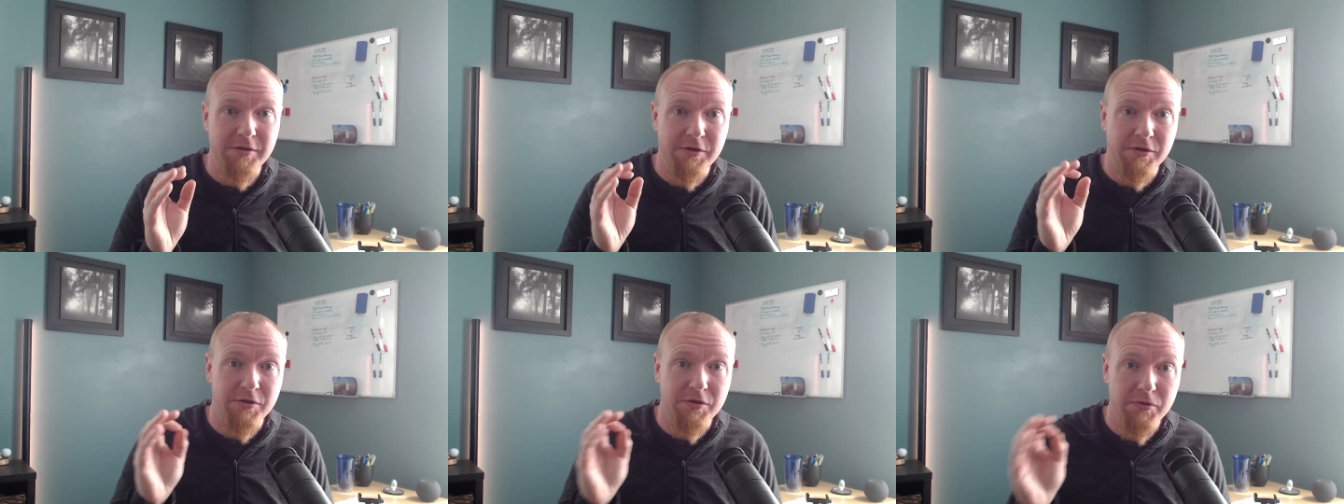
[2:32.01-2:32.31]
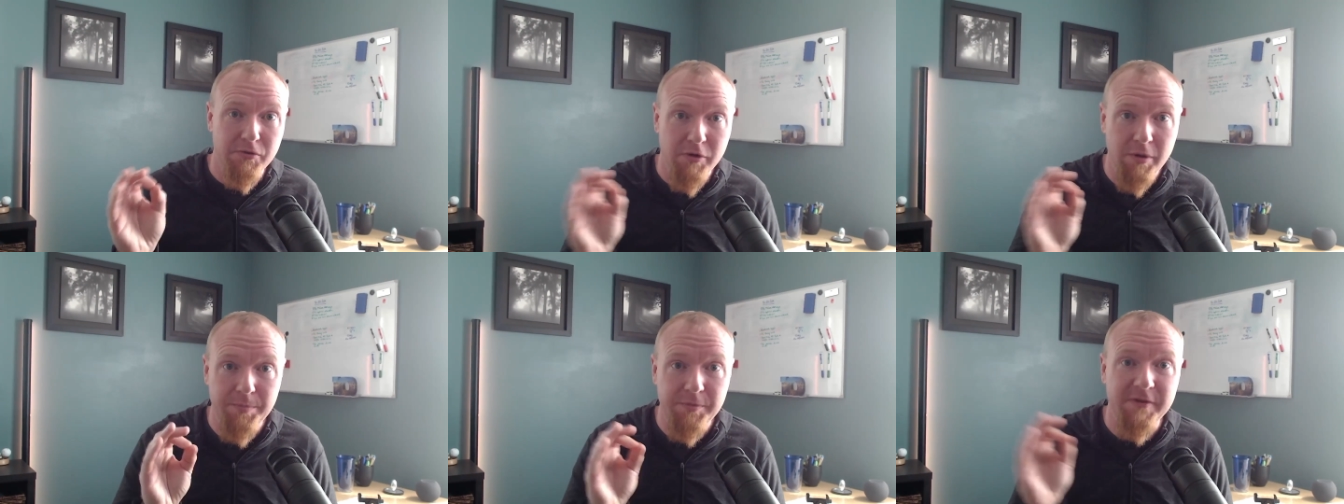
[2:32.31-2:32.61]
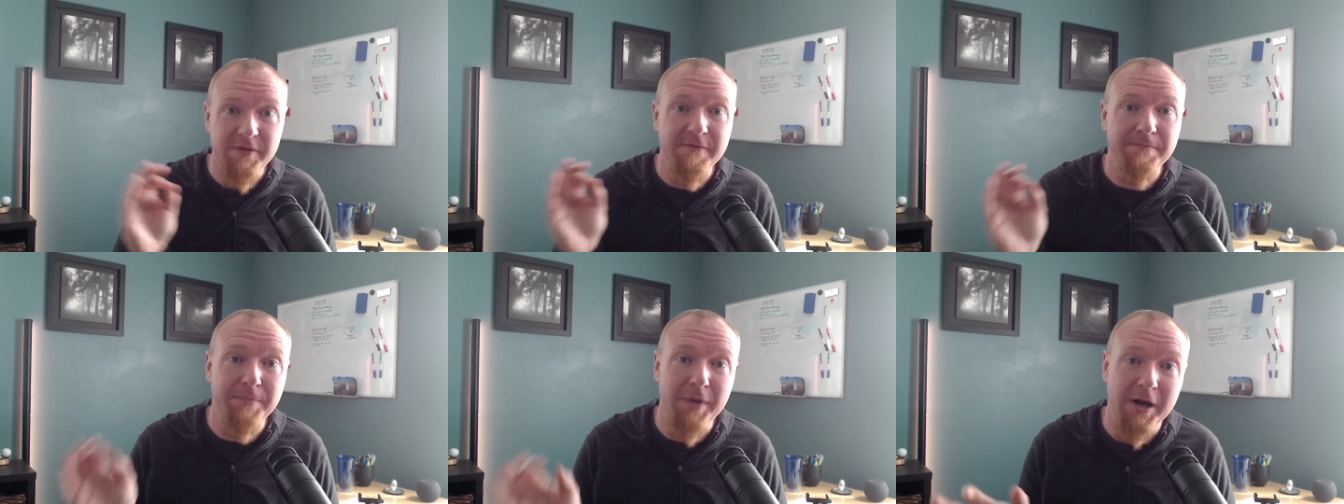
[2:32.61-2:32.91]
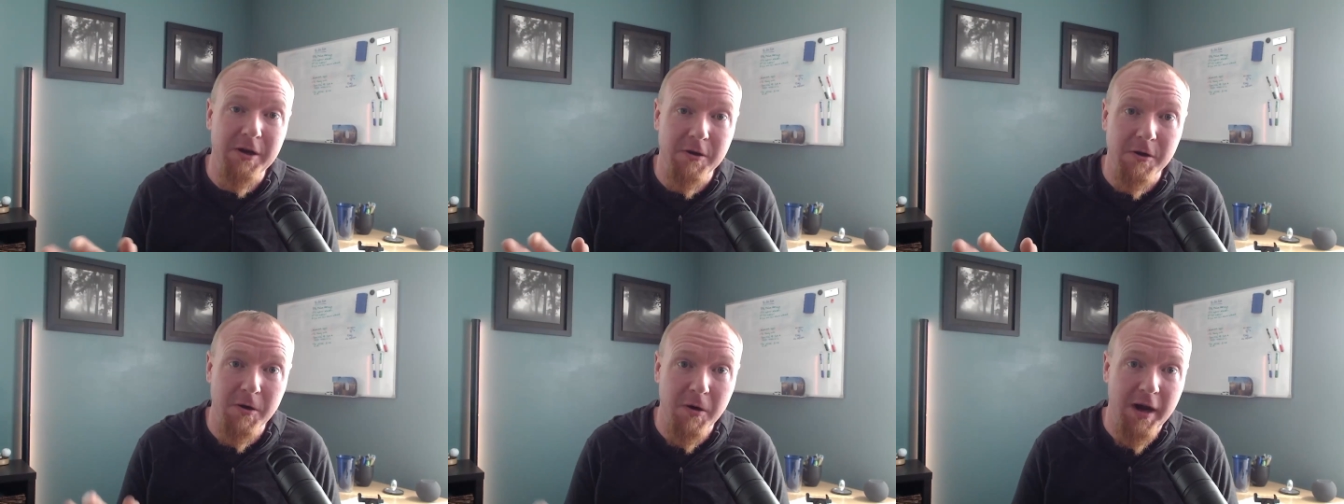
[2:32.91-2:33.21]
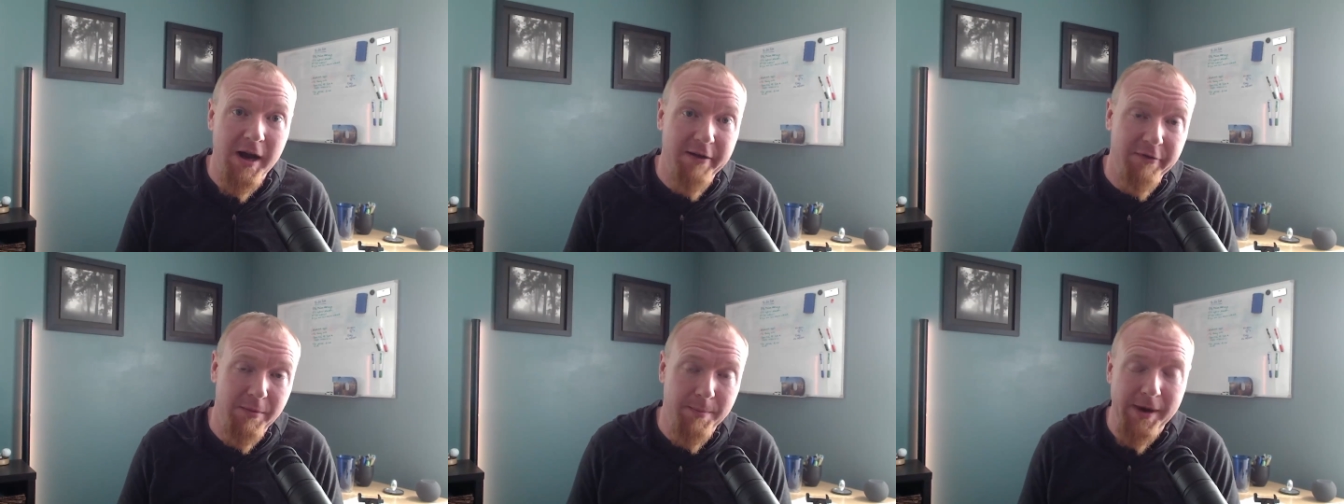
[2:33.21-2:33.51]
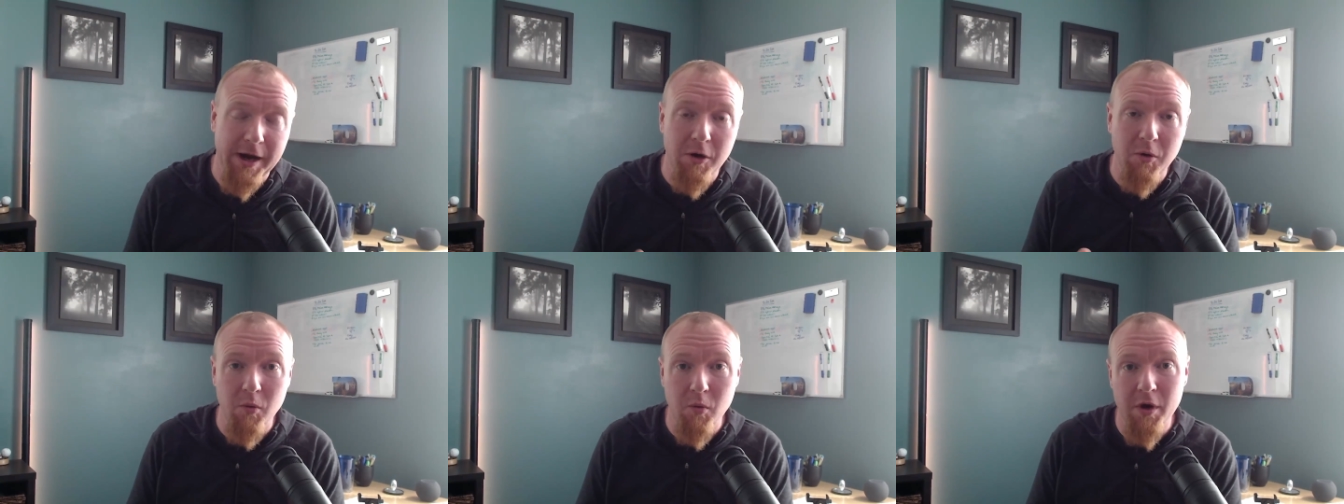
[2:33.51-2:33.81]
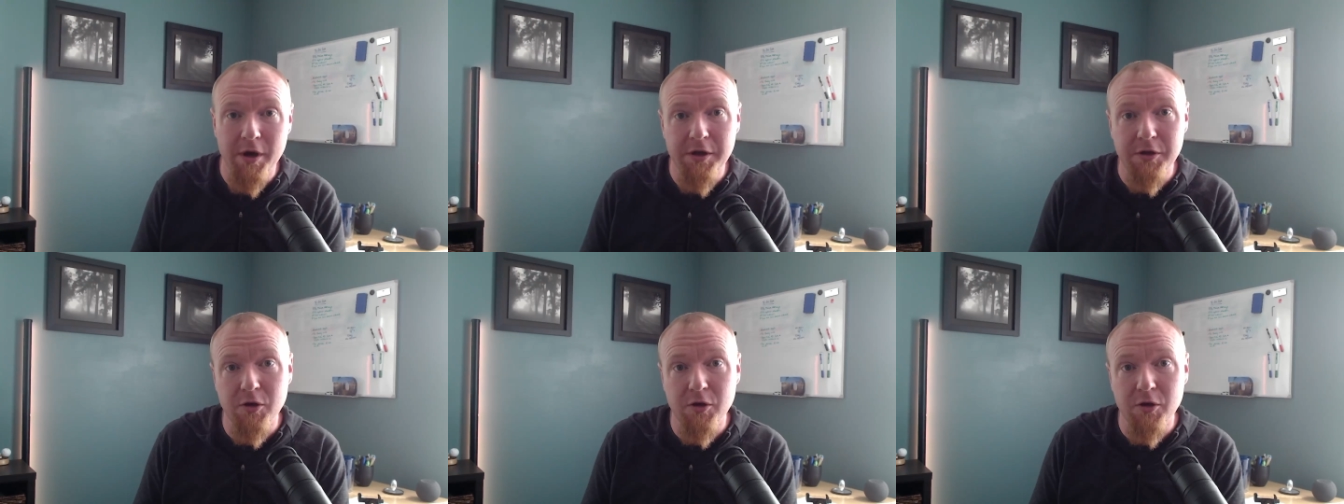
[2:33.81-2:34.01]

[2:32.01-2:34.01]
descriptive paragraph about what